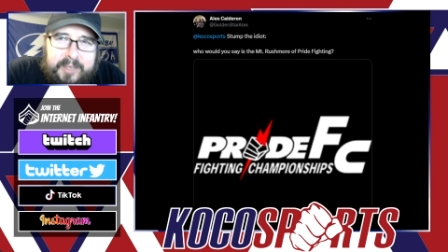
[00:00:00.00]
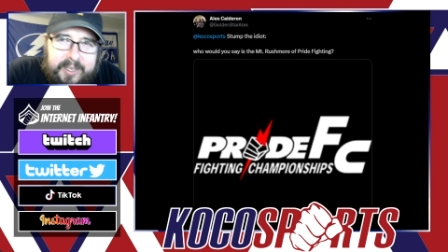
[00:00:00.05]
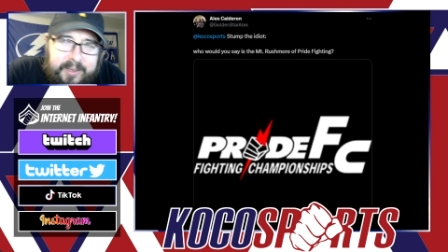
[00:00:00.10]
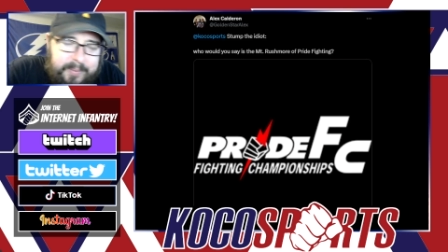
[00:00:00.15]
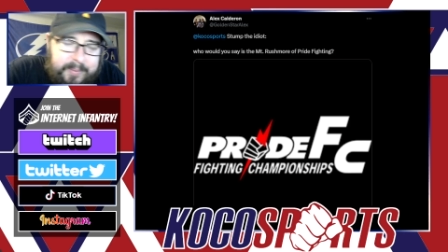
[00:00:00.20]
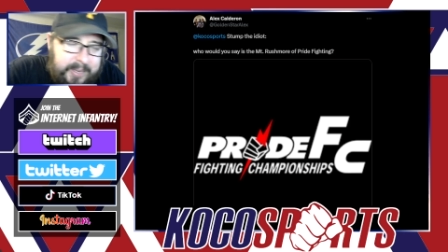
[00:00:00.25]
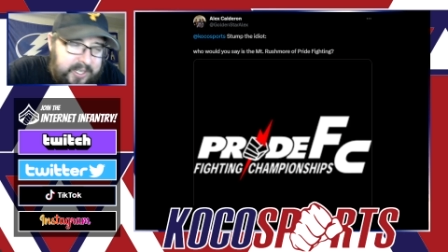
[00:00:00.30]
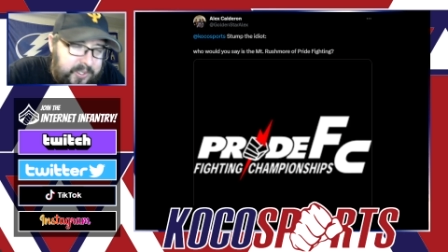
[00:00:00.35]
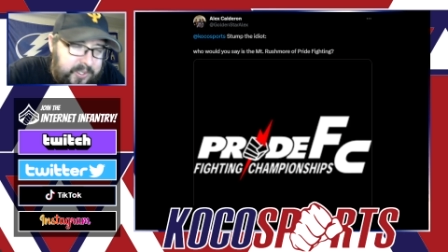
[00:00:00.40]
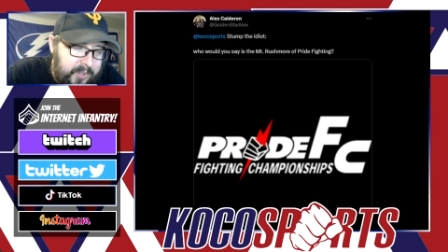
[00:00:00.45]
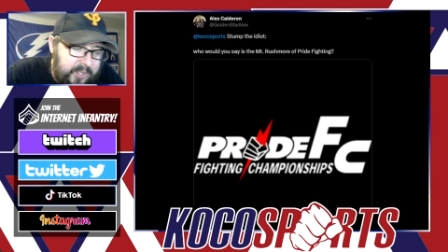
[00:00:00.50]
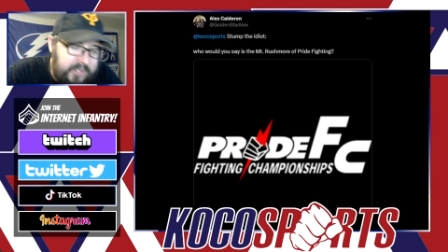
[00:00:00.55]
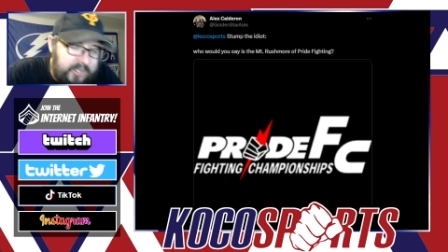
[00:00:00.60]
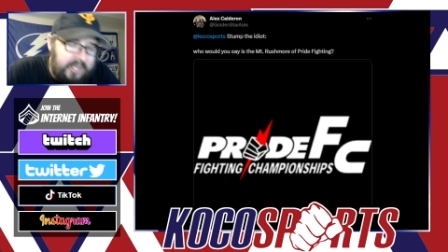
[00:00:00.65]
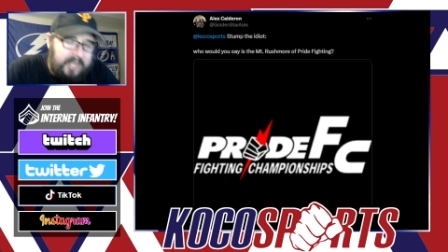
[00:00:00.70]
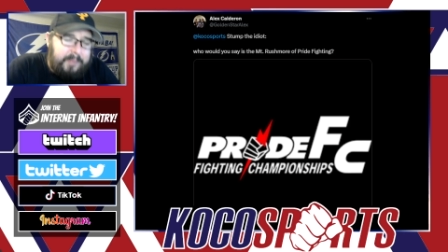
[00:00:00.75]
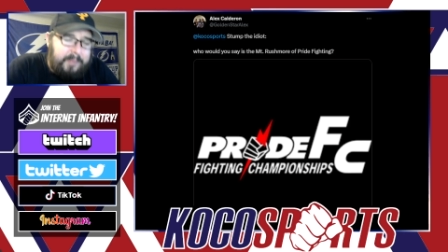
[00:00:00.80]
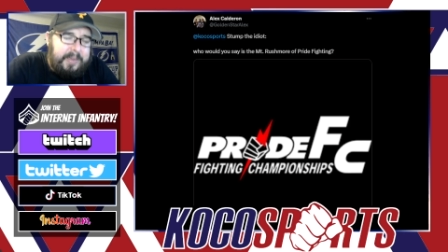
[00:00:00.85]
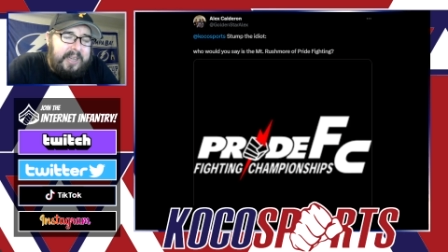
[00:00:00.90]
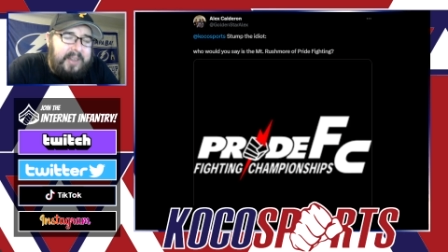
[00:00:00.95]
Make sure to
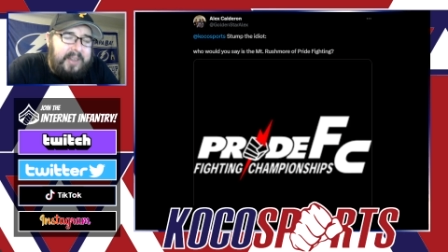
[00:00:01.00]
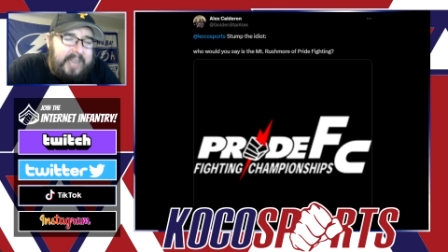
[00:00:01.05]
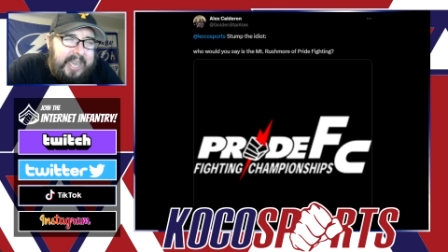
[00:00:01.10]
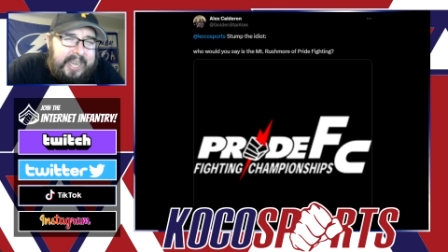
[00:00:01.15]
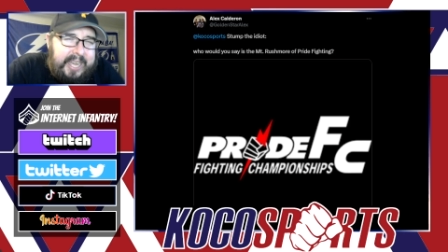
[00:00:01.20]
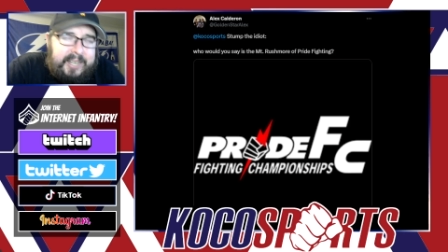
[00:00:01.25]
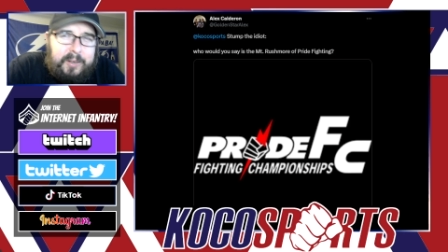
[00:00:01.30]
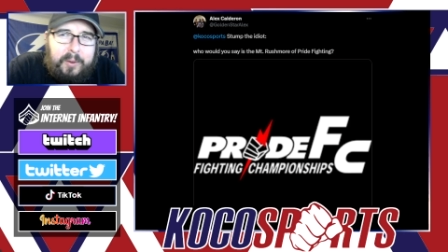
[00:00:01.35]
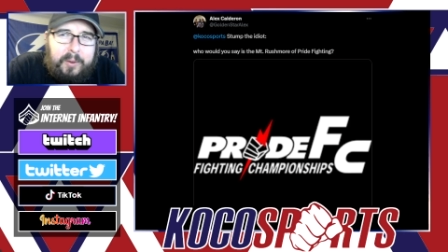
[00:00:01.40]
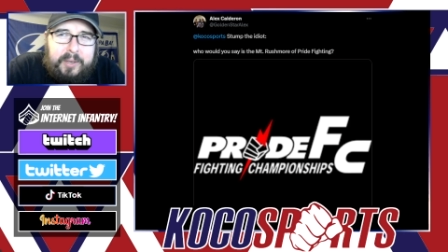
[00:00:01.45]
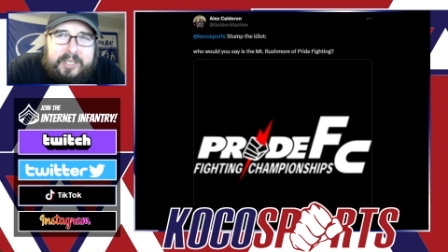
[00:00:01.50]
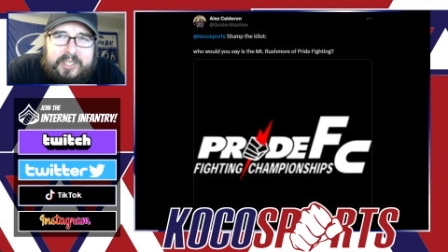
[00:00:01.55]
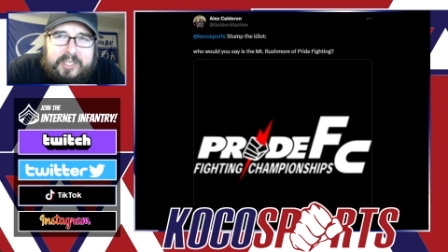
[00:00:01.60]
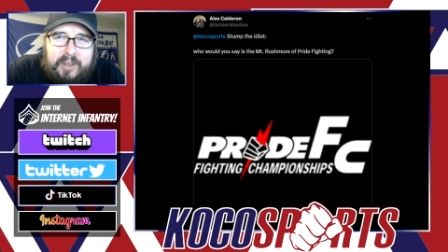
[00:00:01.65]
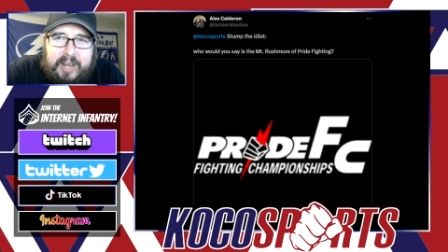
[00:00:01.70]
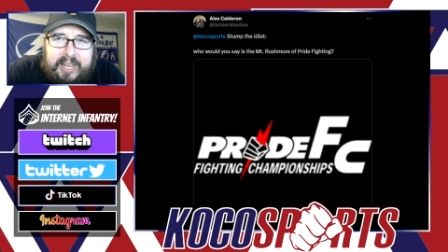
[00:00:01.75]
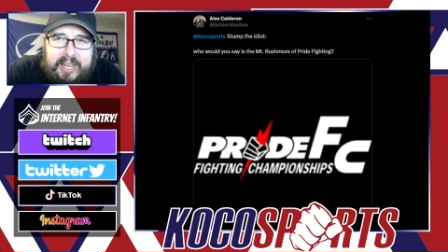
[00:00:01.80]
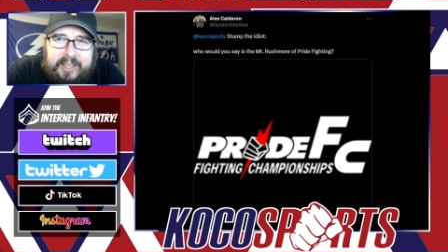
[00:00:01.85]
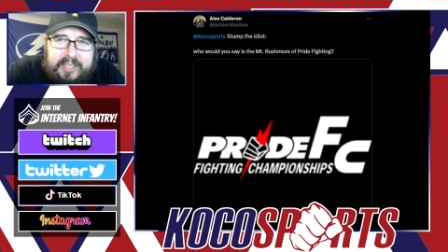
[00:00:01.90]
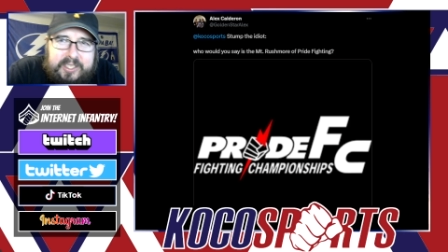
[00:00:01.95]
check him out at Golden Star
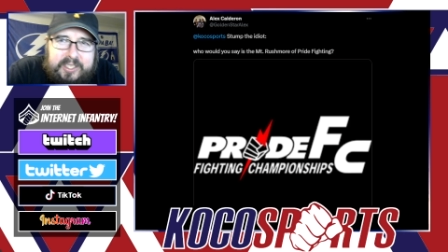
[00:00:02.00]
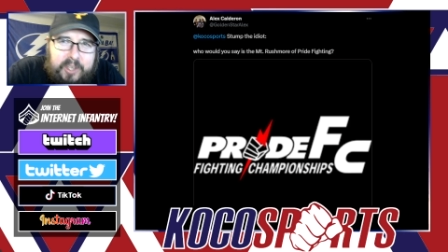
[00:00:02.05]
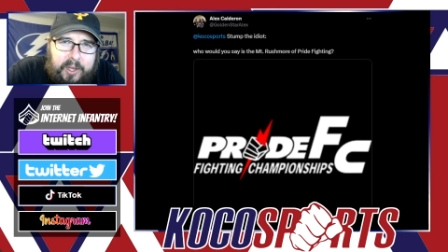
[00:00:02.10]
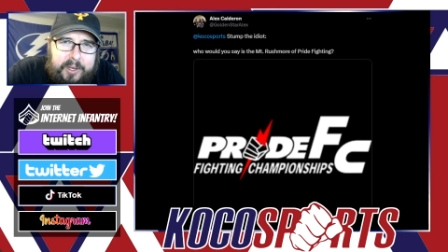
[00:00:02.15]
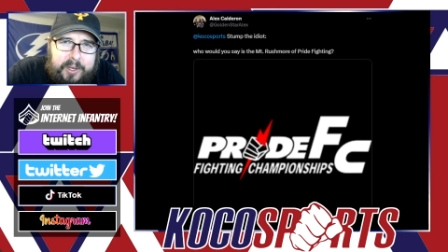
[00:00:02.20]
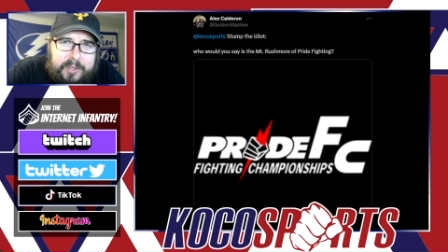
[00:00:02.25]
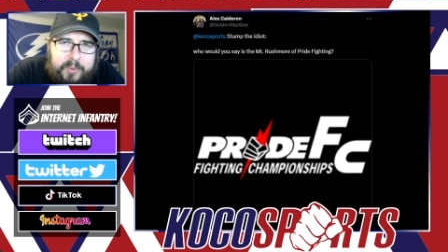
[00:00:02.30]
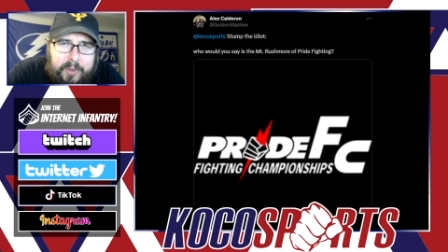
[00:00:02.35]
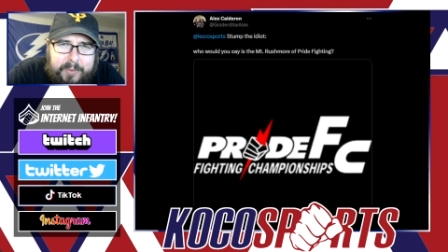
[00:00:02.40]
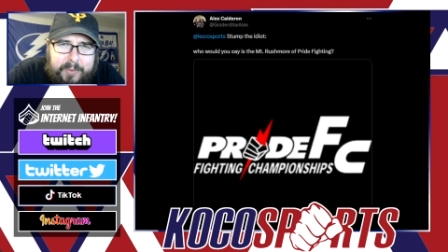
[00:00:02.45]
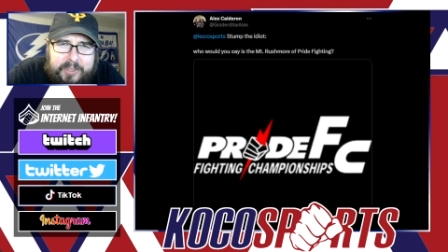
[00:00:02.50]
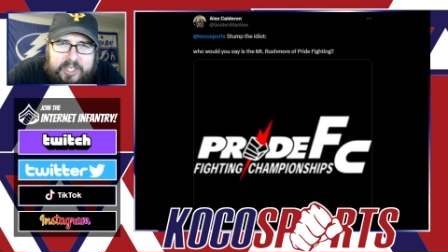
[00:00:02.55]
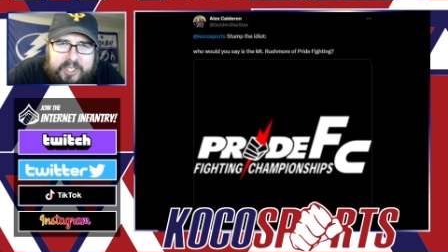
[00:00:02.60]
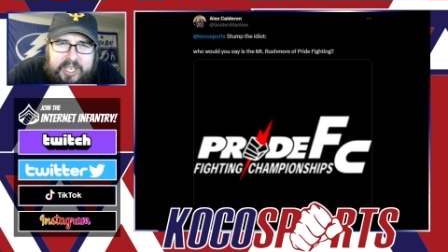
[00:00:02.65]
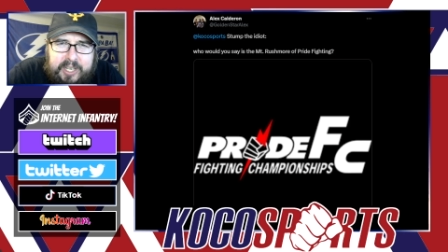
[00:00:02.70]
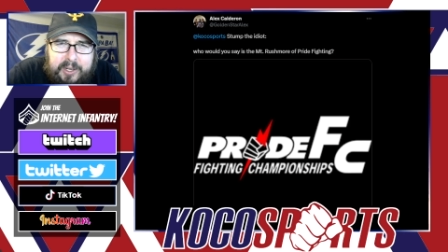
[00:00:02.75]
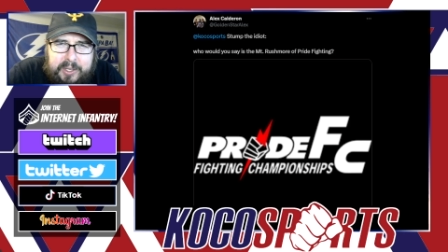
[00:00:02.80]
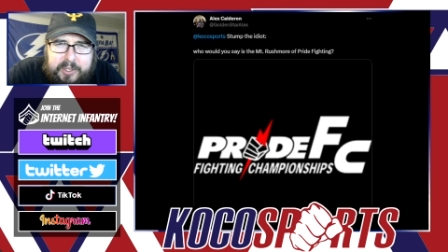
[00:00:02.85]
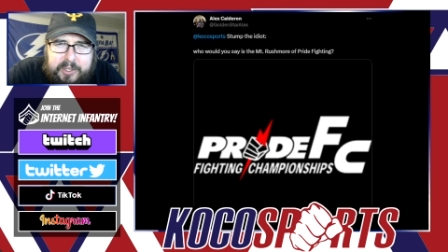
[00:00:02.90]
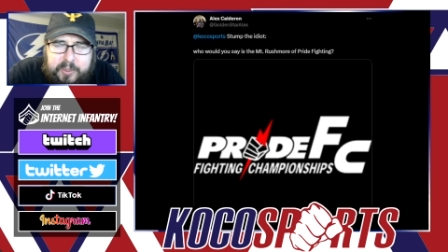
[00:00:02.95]
Alex on a Twin
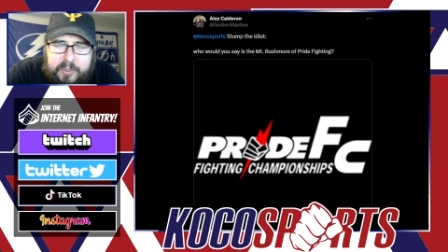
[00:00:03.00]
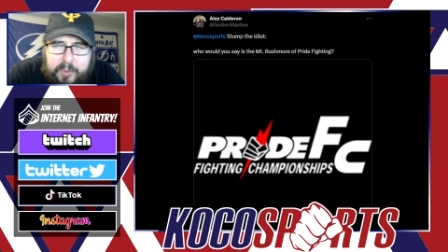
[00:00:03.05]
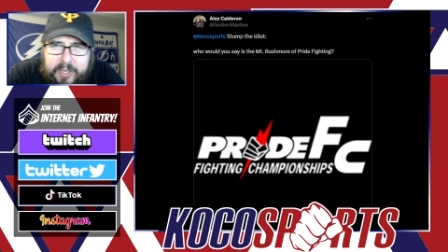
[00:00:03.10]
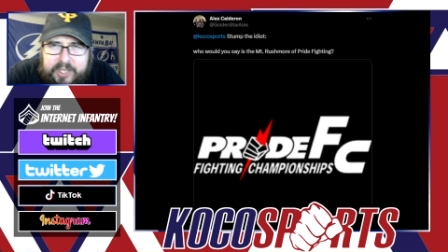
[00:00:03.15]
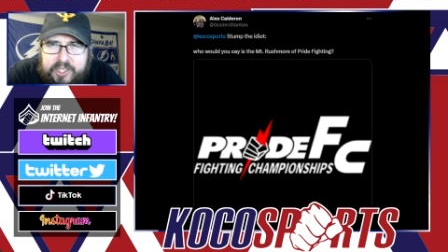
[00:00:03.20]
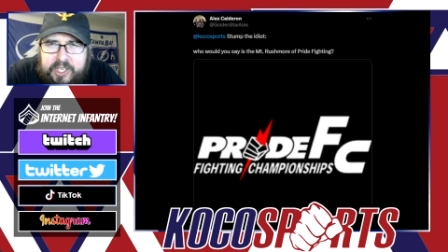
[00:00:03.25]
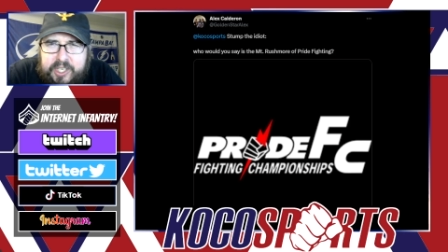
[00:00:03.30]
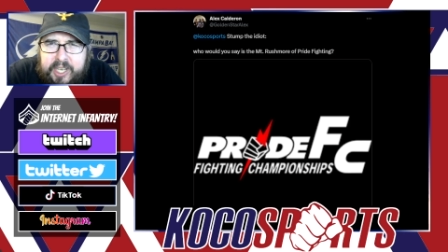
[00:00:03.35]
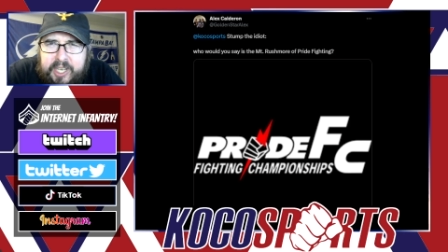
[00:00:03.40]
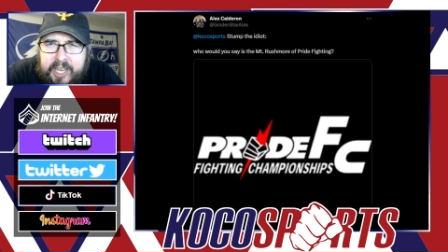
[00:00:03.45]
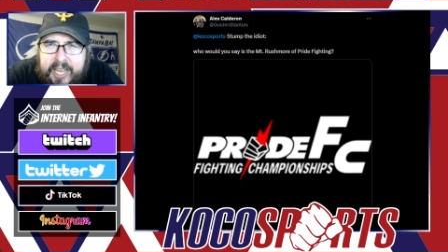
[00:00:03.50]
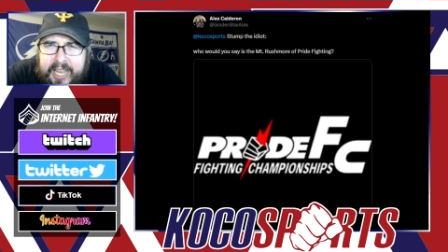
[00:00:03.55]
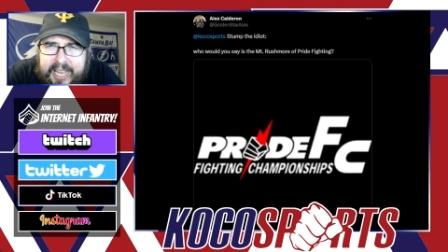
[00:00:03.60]
Machine on Twitch,